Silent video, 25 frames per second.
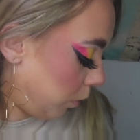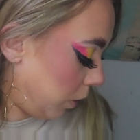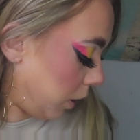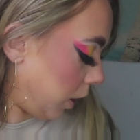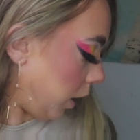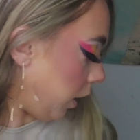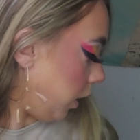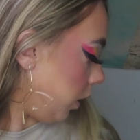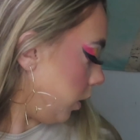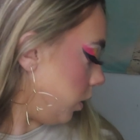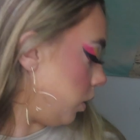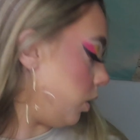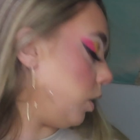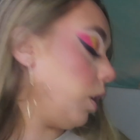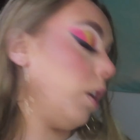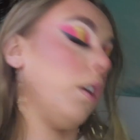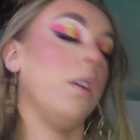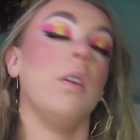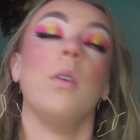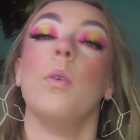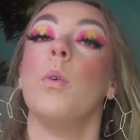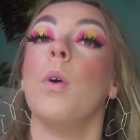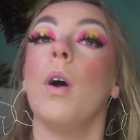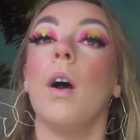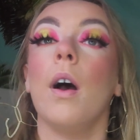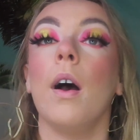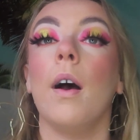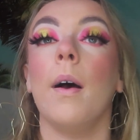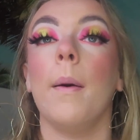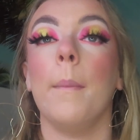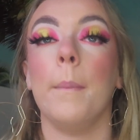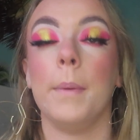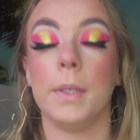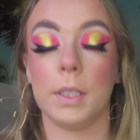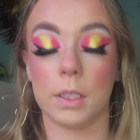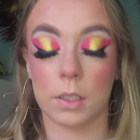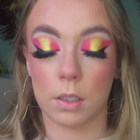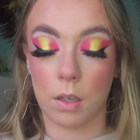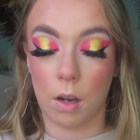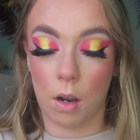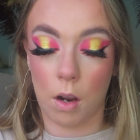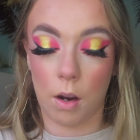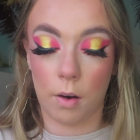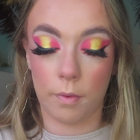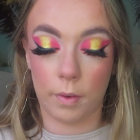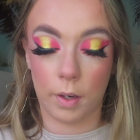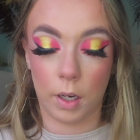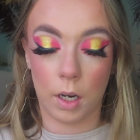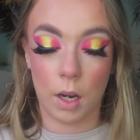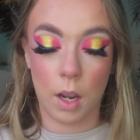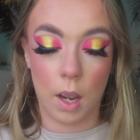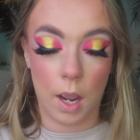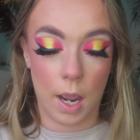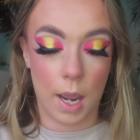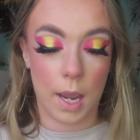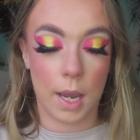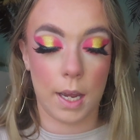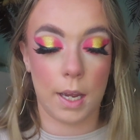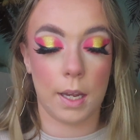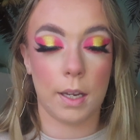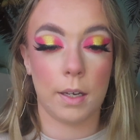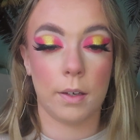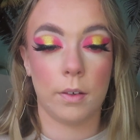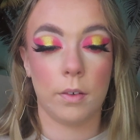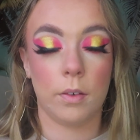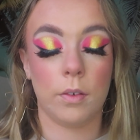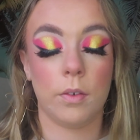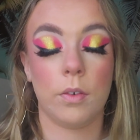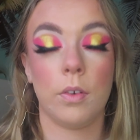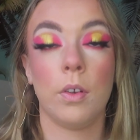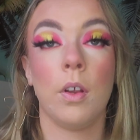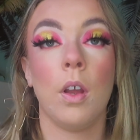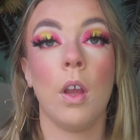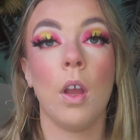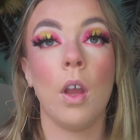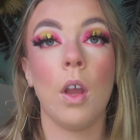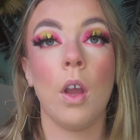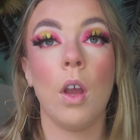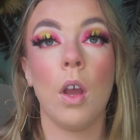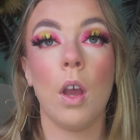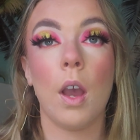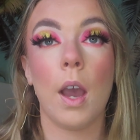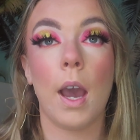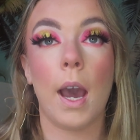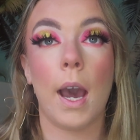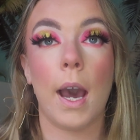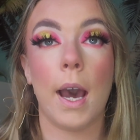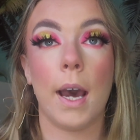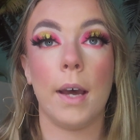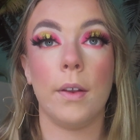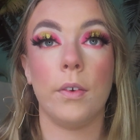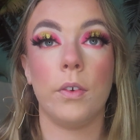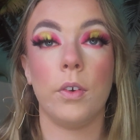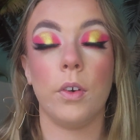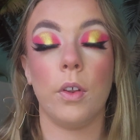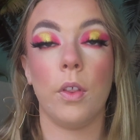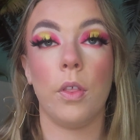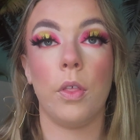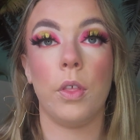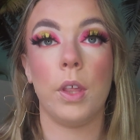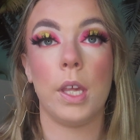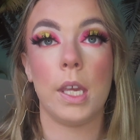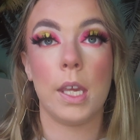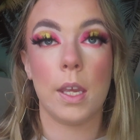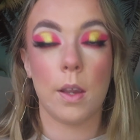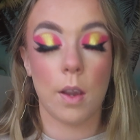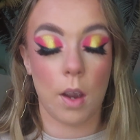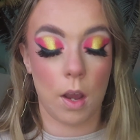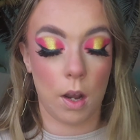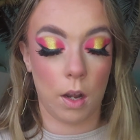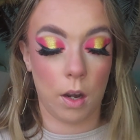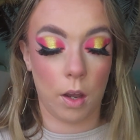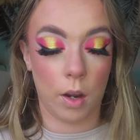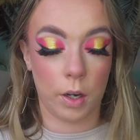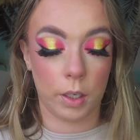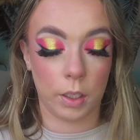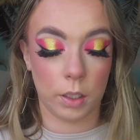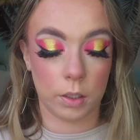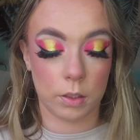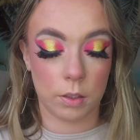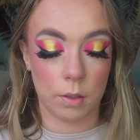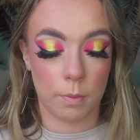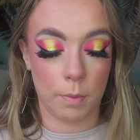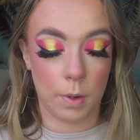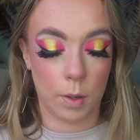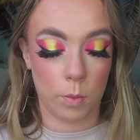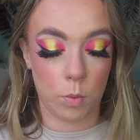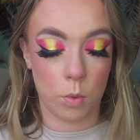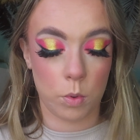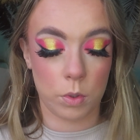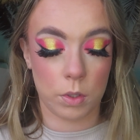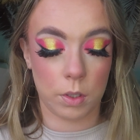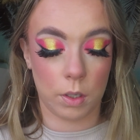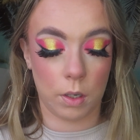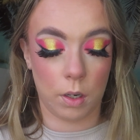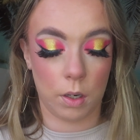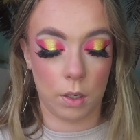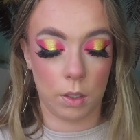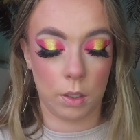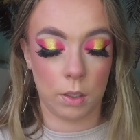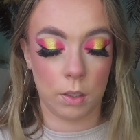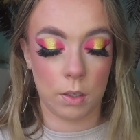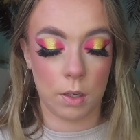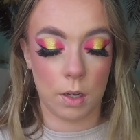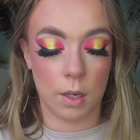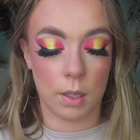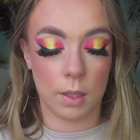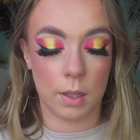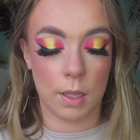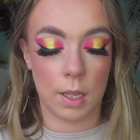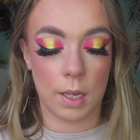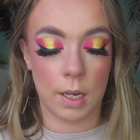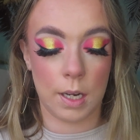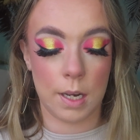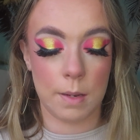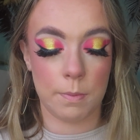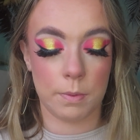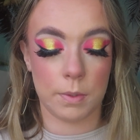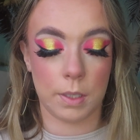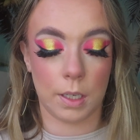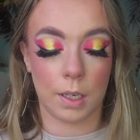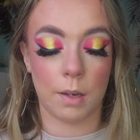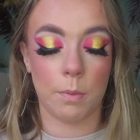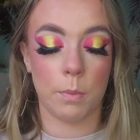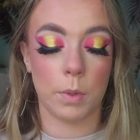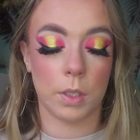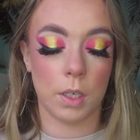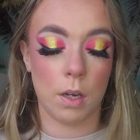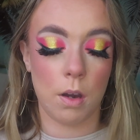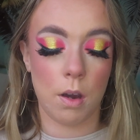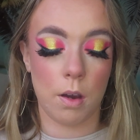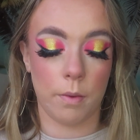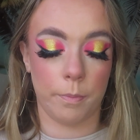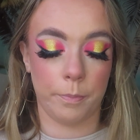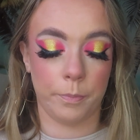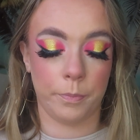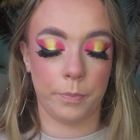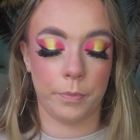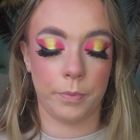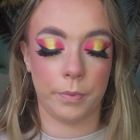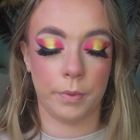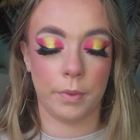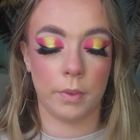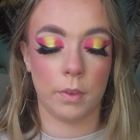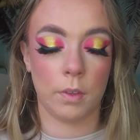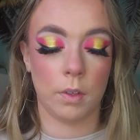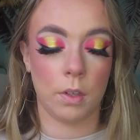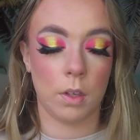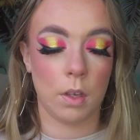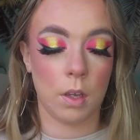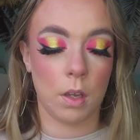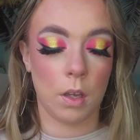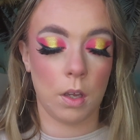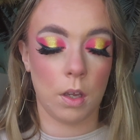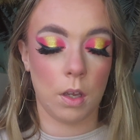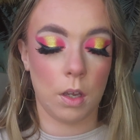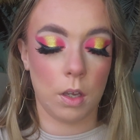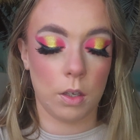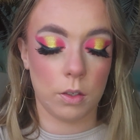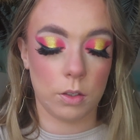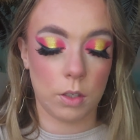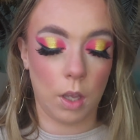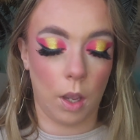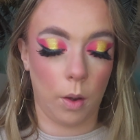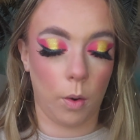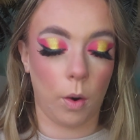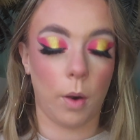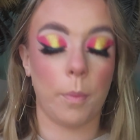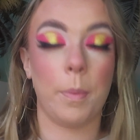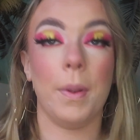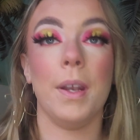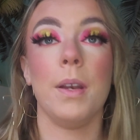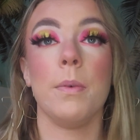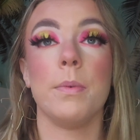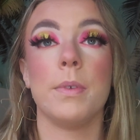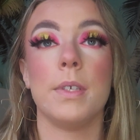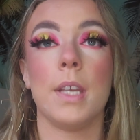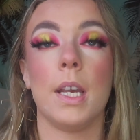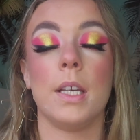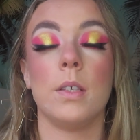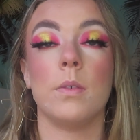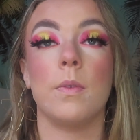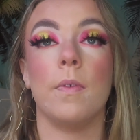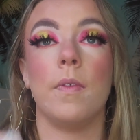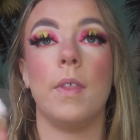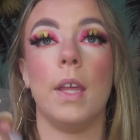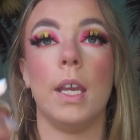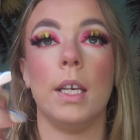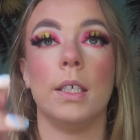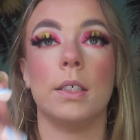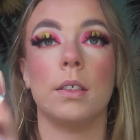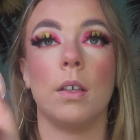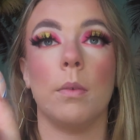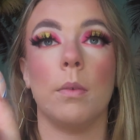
we're going to do mascara and add the liner to my waterline and then lipstick, and we're done. So I've been obsessed with this